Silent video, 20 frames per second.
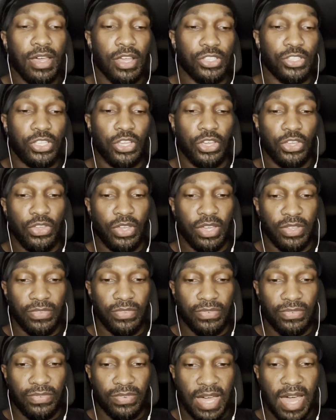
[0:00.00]
until you can
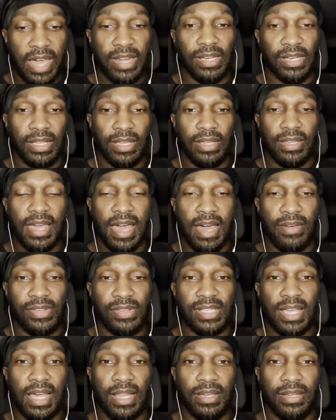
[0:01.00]
finally have
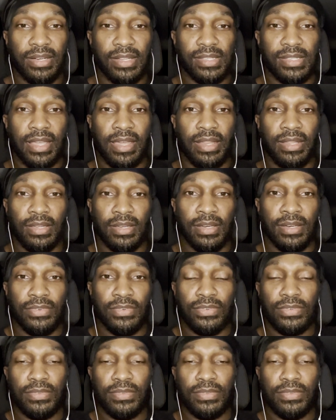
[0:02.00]
a solid understanding of